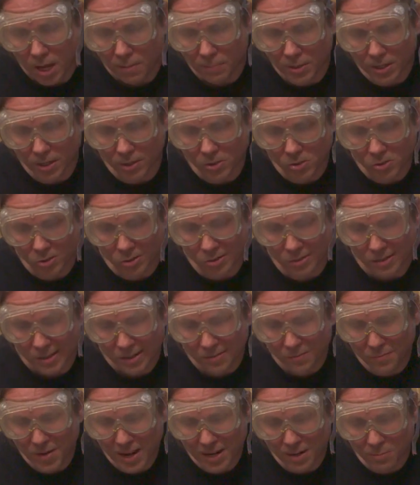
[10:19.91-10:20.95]
because their
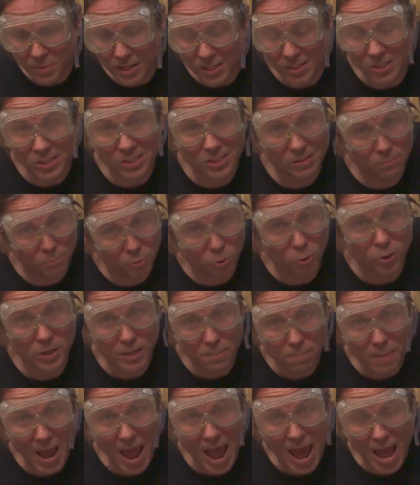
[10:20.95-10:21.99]
venom is pretty
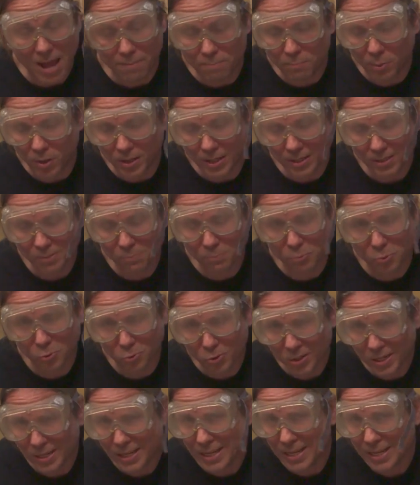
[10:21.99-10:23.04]
bad, but it's
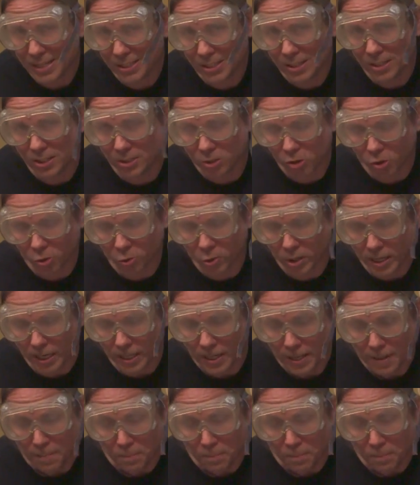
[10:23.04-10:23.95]
pretty easy to treat.